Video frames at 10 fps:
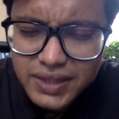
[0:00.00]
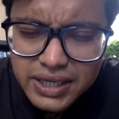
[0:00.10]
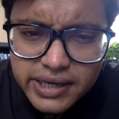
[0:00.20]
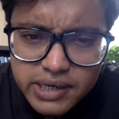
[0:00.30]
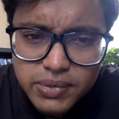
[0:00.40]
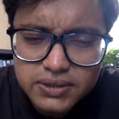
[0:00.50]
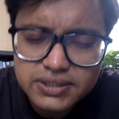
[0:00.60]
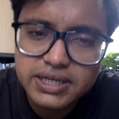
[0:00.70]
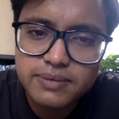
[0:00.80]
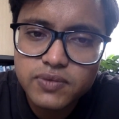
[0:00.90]
in
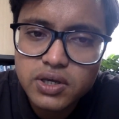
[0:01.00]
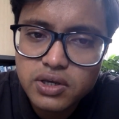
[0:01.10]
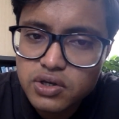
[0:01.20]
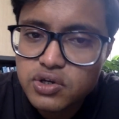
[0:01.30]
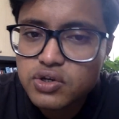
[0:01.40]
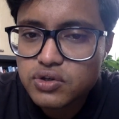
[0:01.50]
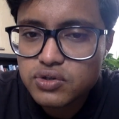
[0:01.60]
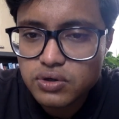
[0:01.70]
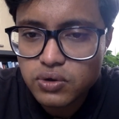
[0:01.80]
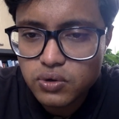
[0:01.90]
personam.
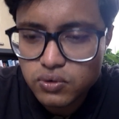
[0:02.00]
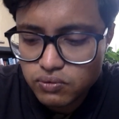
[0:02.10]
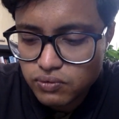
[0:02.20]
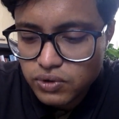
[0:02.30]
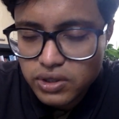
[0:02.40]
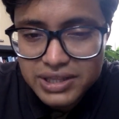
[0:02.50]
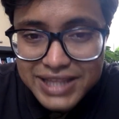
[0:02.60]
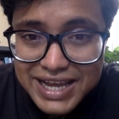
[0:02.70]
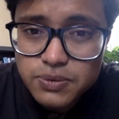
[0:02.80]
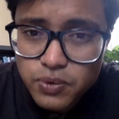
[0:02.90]
So
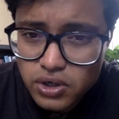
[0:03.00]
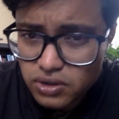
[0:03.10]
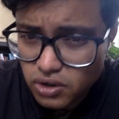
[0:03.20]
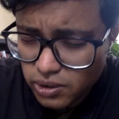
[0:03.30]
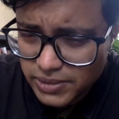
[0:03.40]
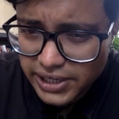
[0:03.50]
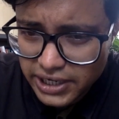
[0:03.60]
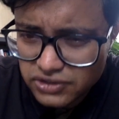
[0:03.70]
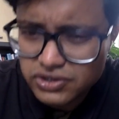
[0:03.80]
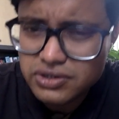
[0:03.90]
that's what
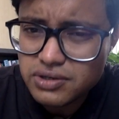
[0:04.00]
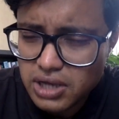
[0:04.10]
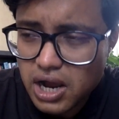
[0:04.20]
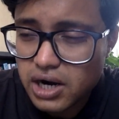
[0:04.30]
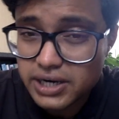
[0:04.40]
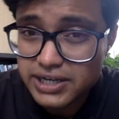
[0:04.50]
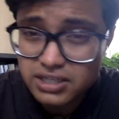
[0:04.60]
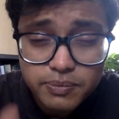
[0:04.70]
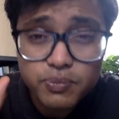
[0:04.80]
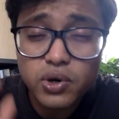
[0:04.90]
obligations are. It's
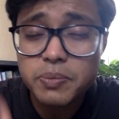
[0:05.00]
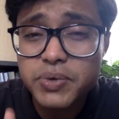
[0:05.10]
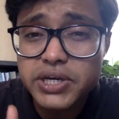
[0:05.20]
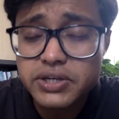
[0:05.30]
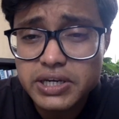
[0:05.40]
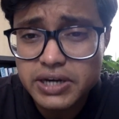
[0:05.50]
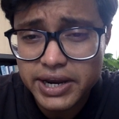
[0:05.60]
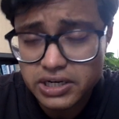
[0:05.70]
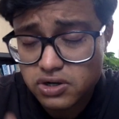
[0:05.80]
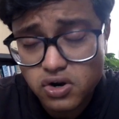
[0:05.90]
a proprietary
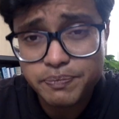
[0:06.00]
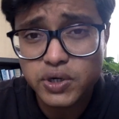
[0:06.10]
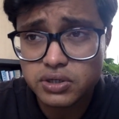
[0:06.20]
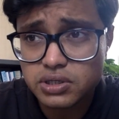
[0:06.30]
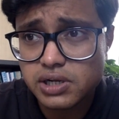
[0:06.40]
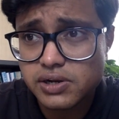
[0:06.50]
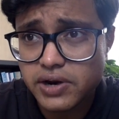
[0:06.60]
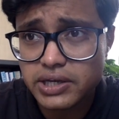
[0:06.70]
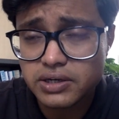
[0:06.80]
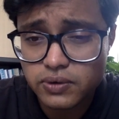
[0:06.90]
right, not personal
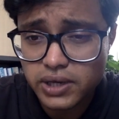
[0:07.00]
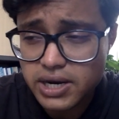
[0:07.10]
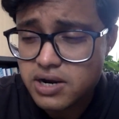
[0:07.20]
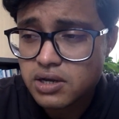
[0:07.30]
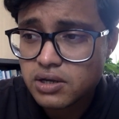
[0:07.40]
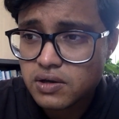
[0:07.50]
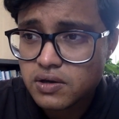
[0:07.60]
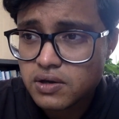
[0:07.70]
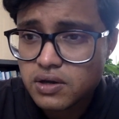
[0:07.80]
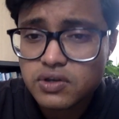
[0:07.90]
right. Okay,
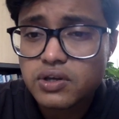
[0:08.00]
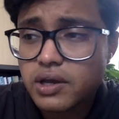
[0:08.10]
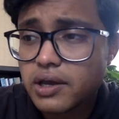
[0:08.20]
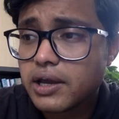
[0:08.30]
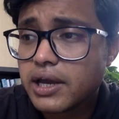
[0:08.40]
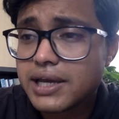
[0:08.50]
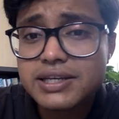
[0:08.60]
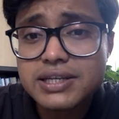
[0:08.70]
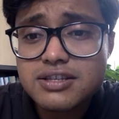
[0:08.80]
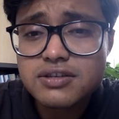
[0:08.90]
and
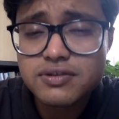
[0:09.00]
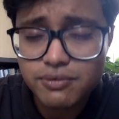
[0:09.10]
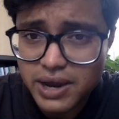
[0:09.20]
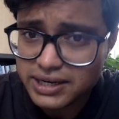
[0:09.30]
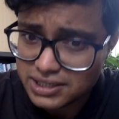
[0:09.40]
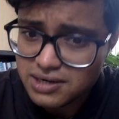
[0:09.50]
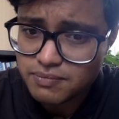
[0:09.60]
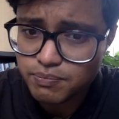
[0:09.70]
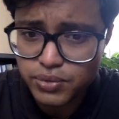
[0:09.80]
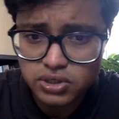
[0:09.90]
it is right in
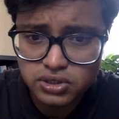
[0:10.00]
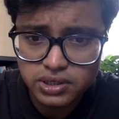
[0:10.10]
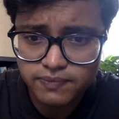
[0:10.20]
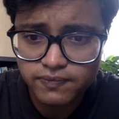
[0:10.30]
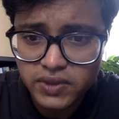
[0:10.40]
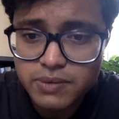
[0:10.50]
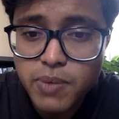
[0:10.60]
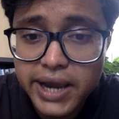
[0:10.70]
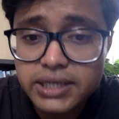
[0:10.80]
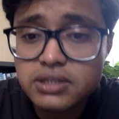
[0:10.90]
personam that
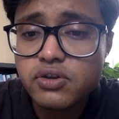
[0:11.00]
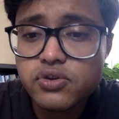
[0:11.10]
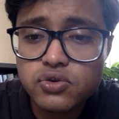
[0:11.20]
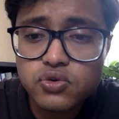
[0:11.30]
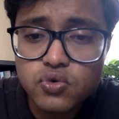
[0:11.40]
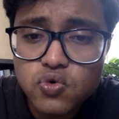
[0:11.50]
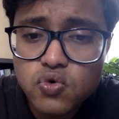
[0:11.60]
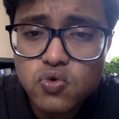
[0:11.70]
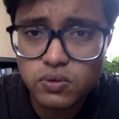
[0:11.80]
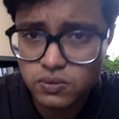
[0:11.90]
binds two